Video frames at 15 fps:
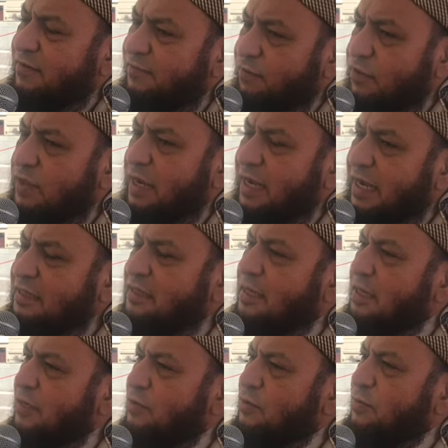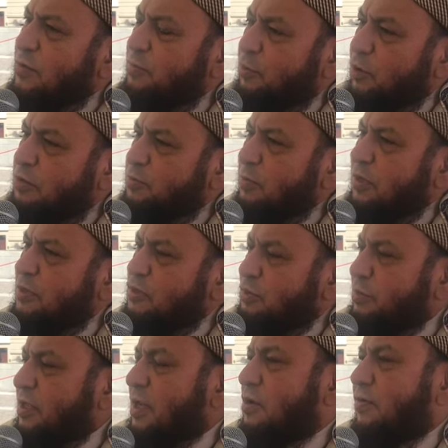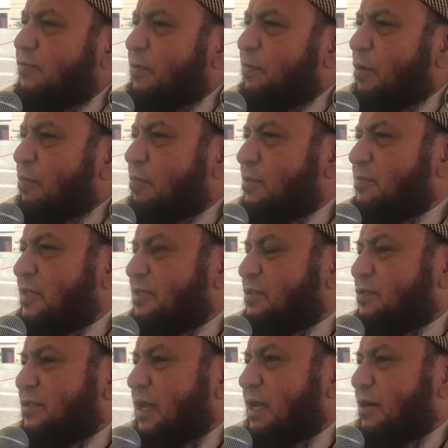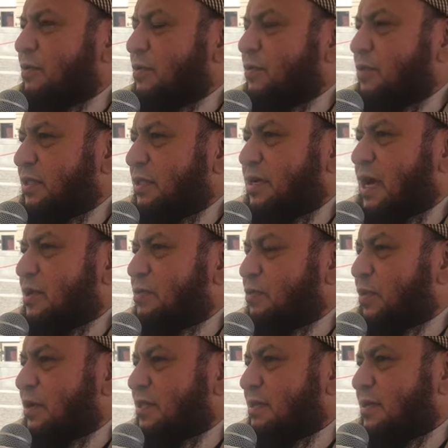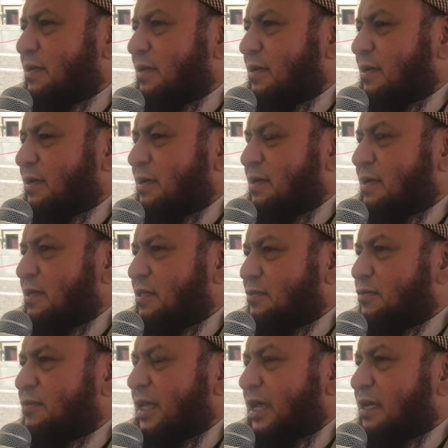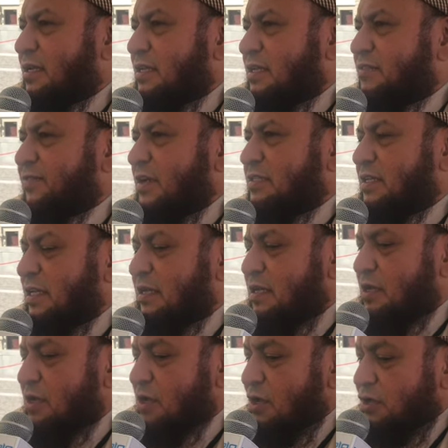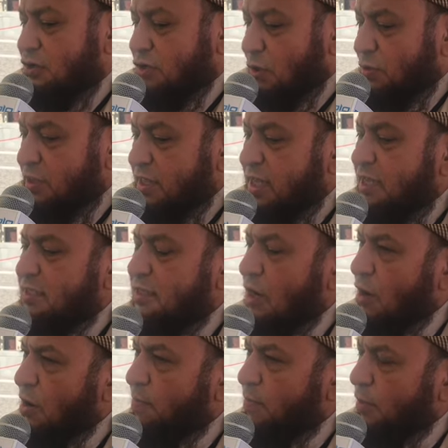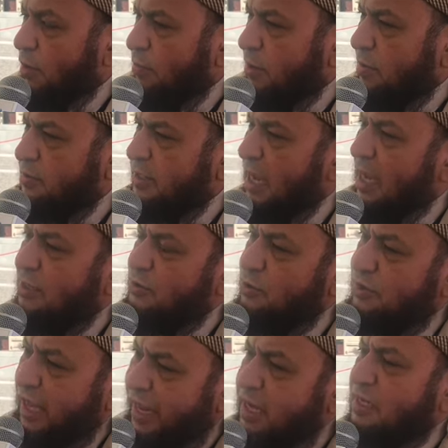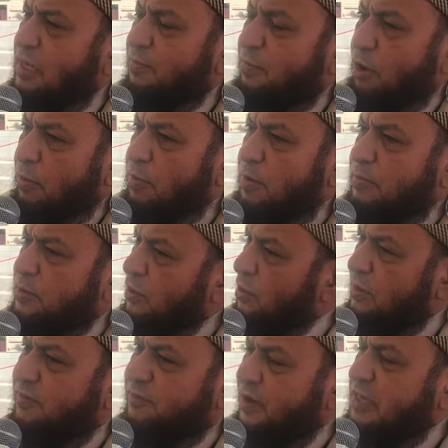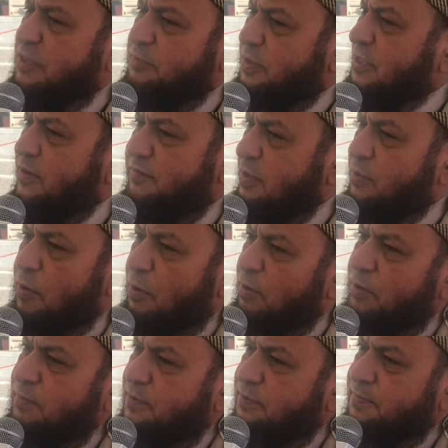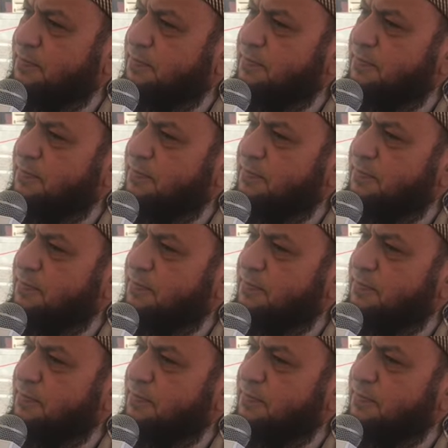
for the country to be prosperous, to be rid of the problems in society with regard to what the society is facing. So these problems are societal problems, are not faith-specific problems.